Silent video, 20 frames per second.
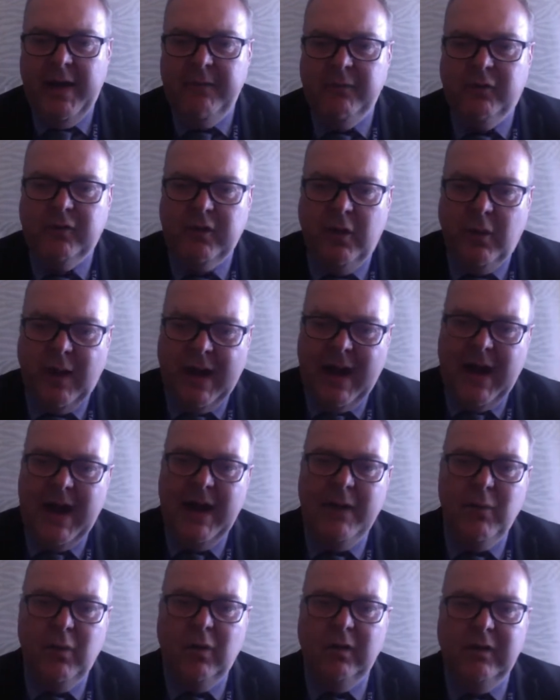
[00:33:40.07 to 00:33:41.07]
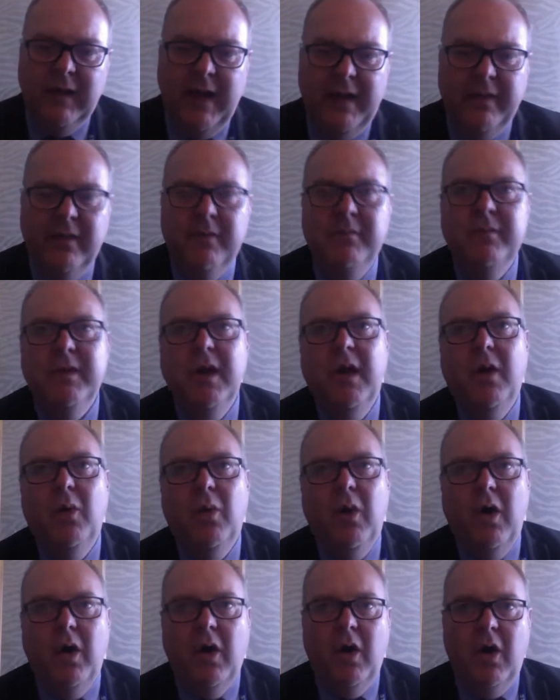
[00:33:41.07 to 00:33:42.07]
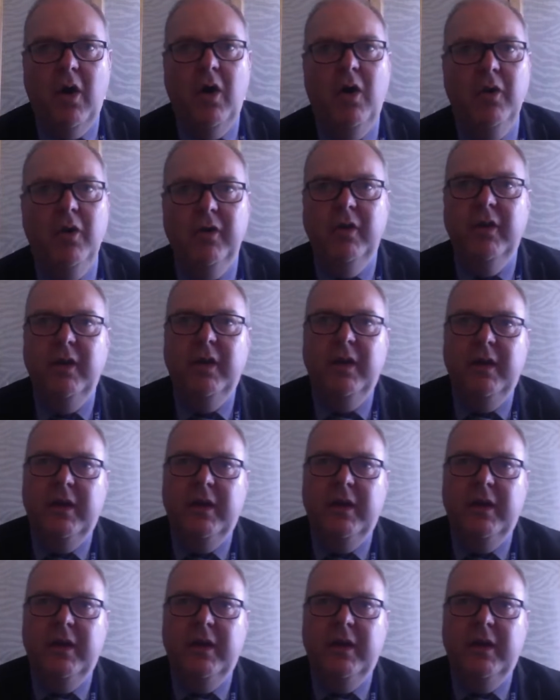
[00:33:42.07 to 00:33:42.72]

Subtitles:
So I will let them know on